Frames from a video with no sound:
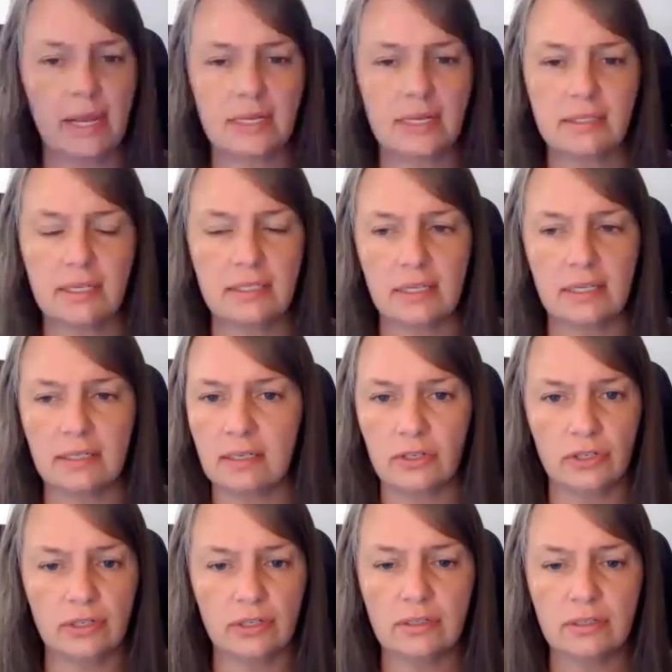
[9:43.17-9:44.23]
that makes these
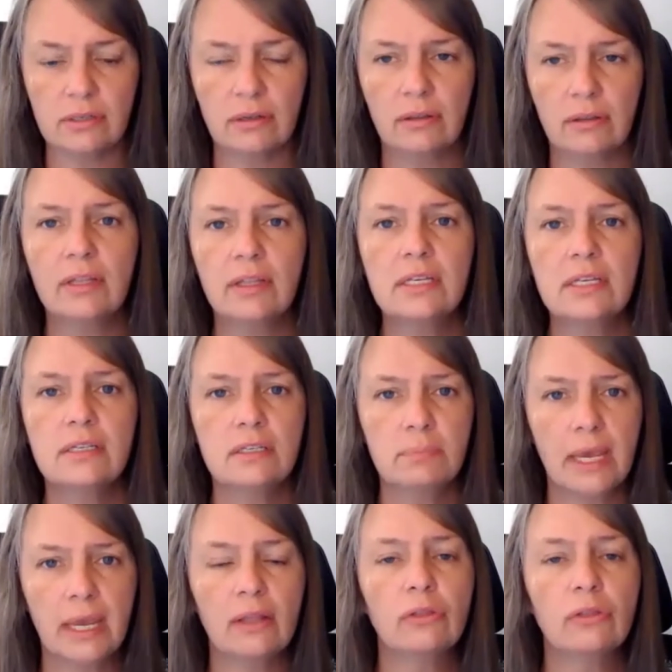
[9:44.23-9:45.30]
decisions. This is
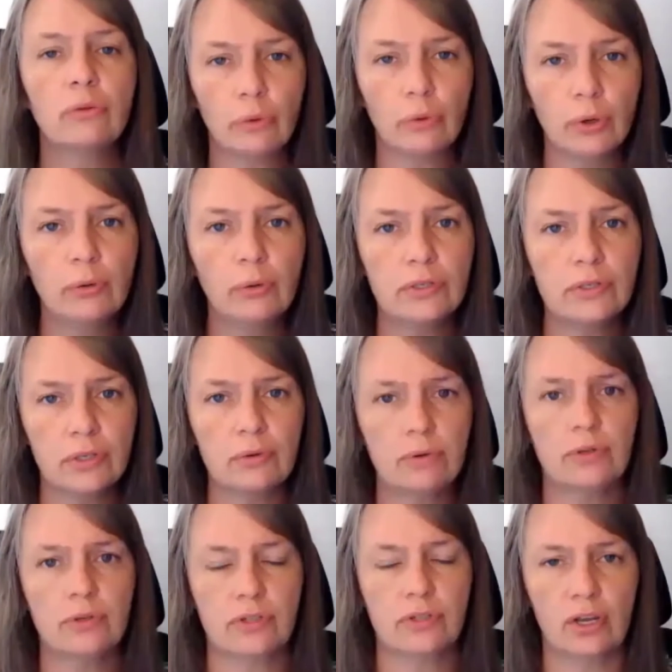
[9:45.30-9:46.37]
made through the
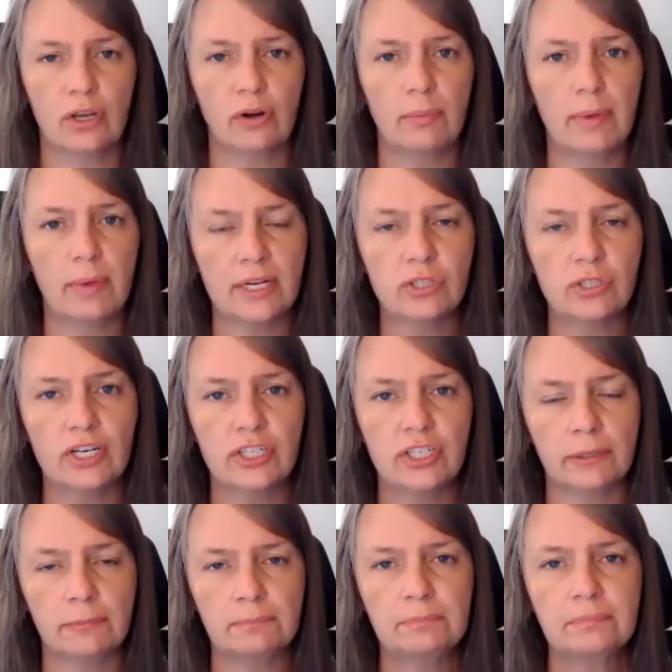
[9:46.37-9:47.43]
Social Security
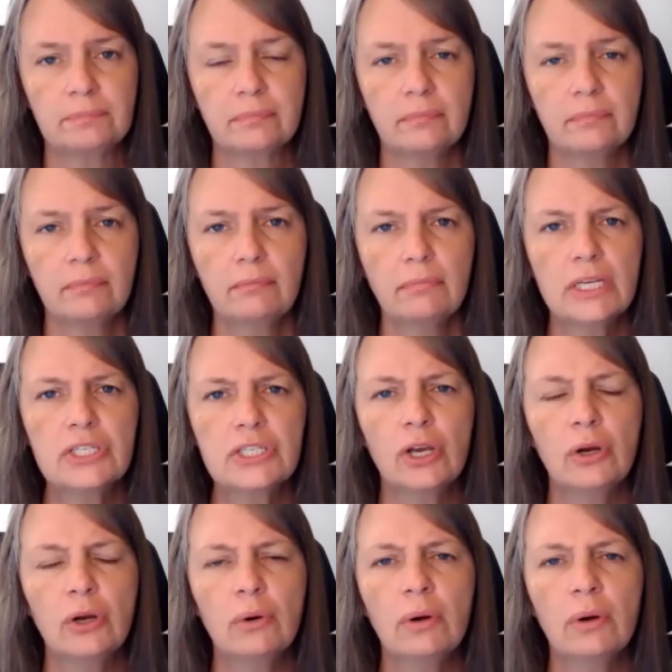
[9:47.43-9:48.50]
Administration.
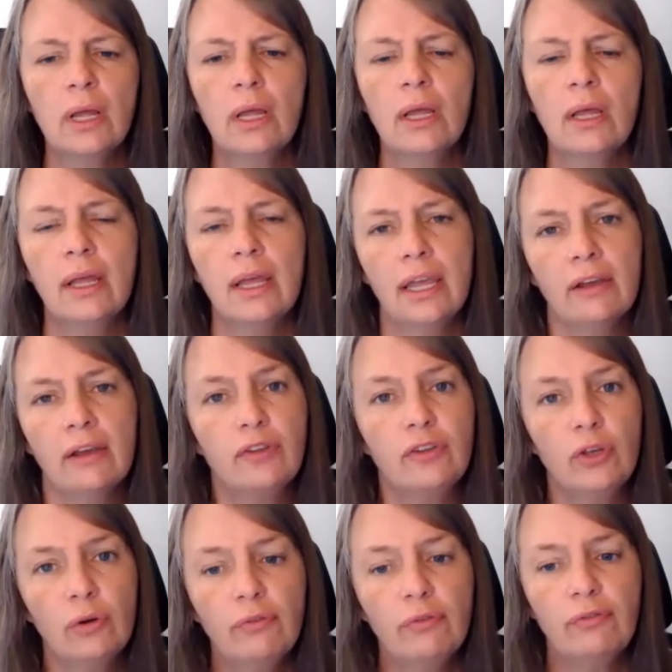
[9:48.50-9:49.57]
So
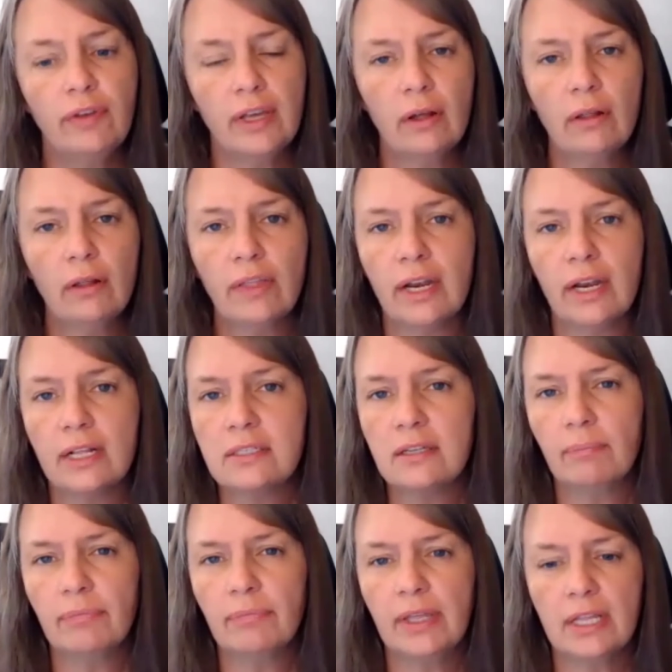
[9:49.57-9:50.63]
If you feel that it's
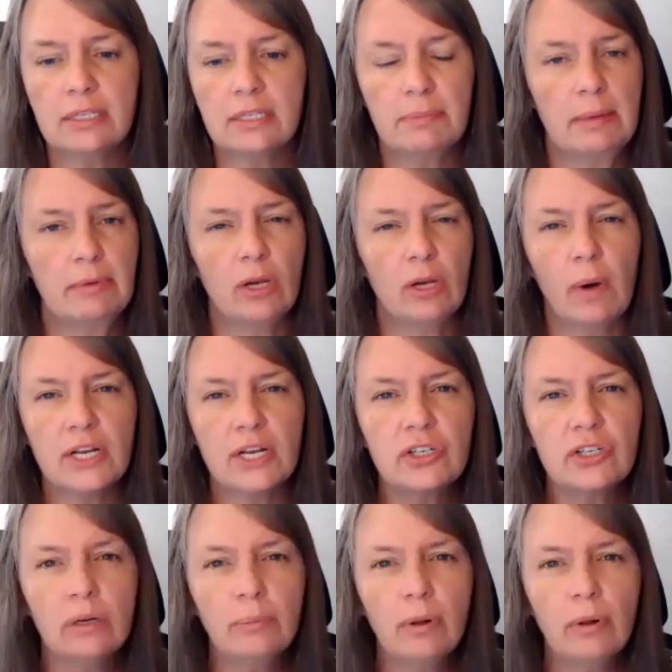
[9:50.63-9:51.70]
something that's maybe
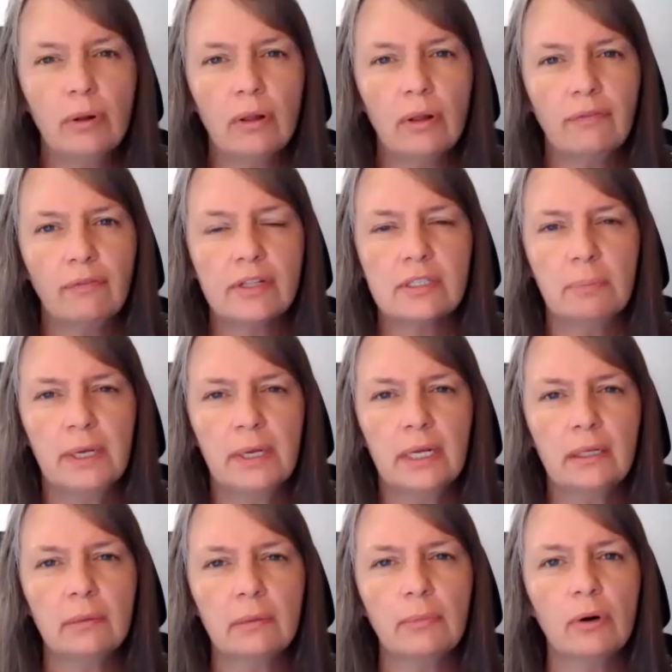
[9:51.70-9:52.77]
questionable, if it's
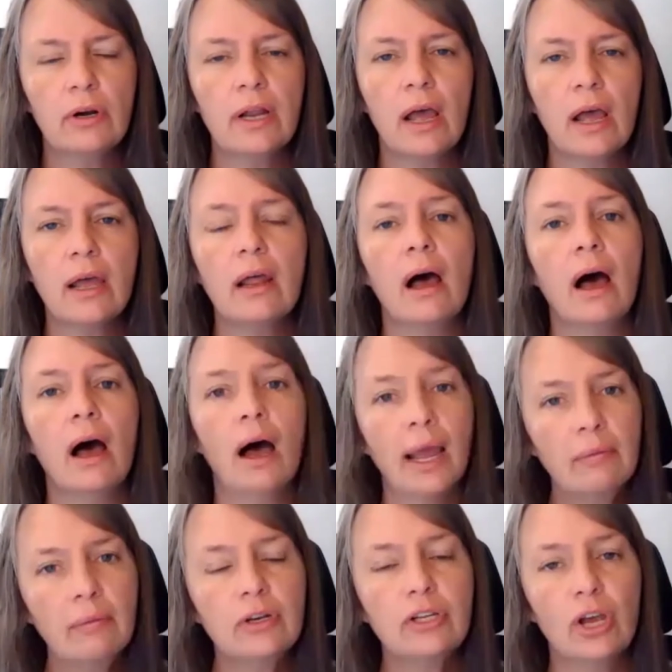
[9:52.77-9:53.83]
appealable or not,
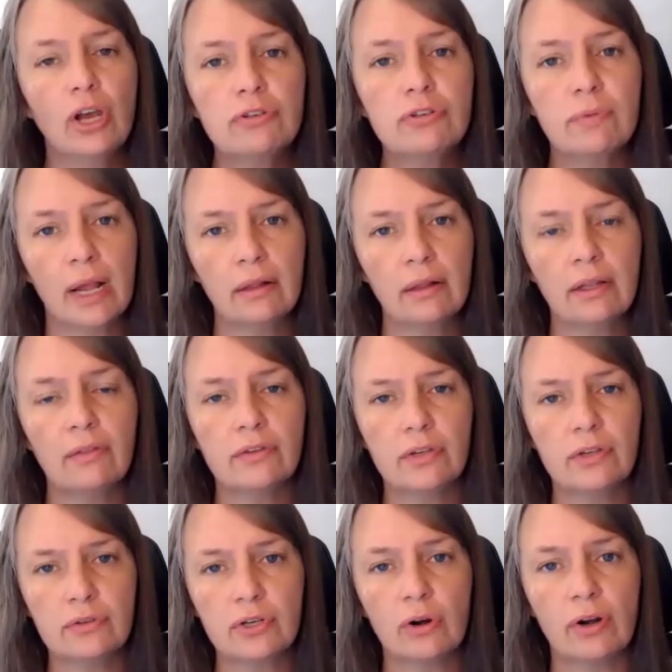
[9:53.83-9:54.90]
I would go directly to the
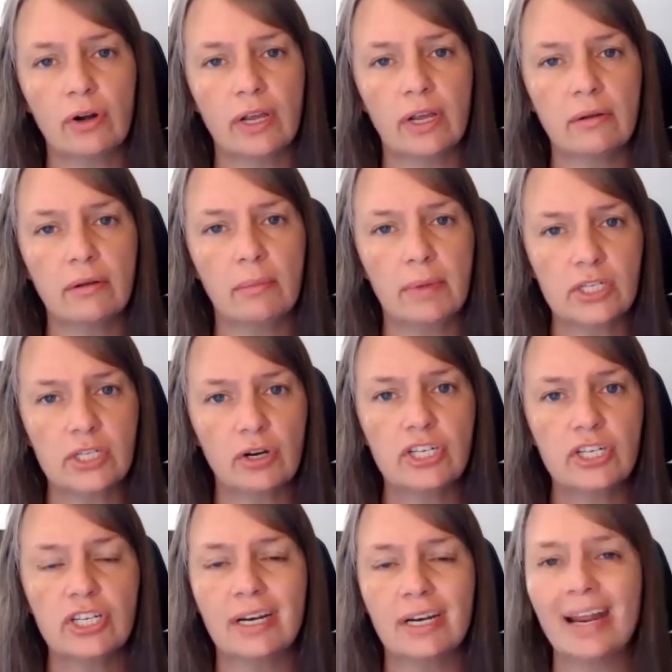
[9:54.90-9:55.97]
Social Security
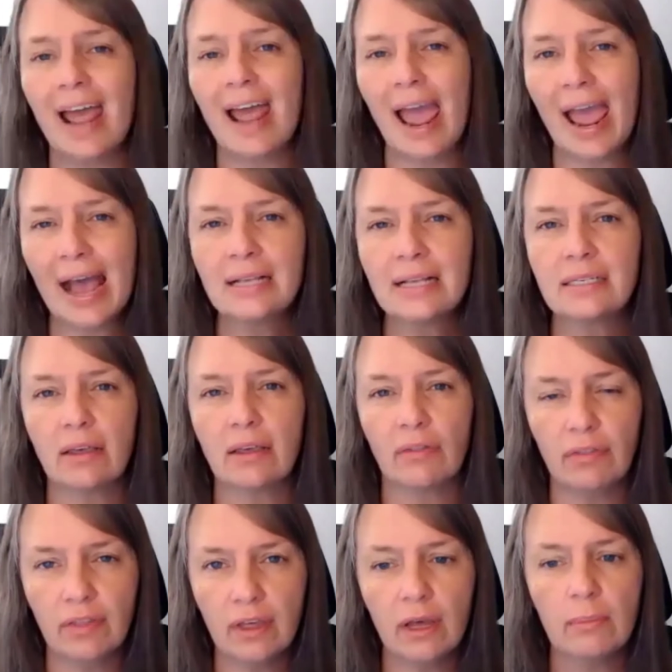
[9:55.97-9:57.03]
Administration and ask
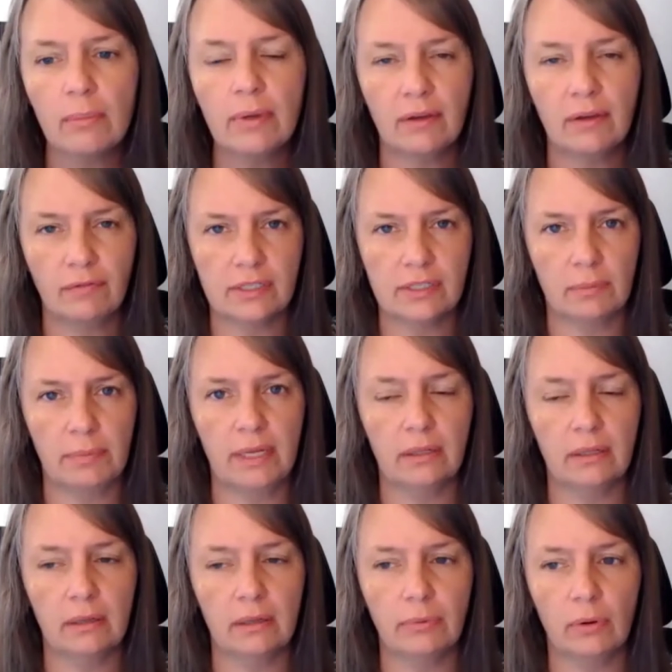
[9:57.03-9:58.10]
them if it's
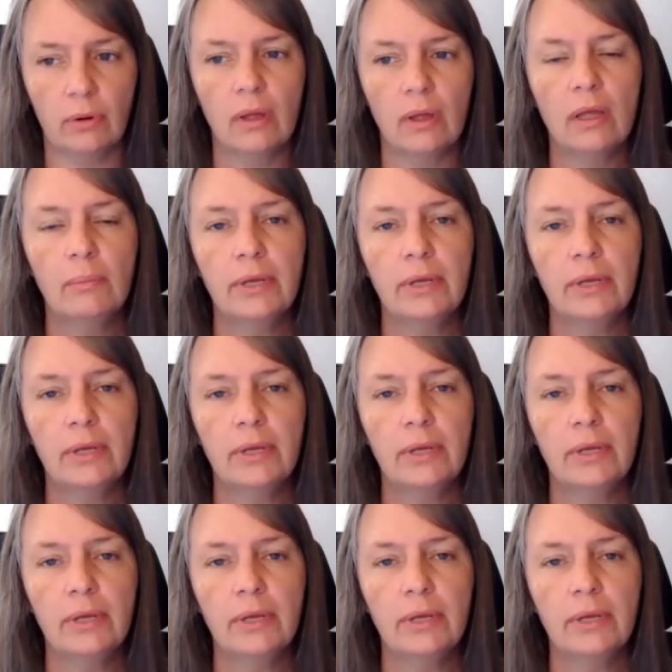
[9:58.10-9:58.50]
appealable,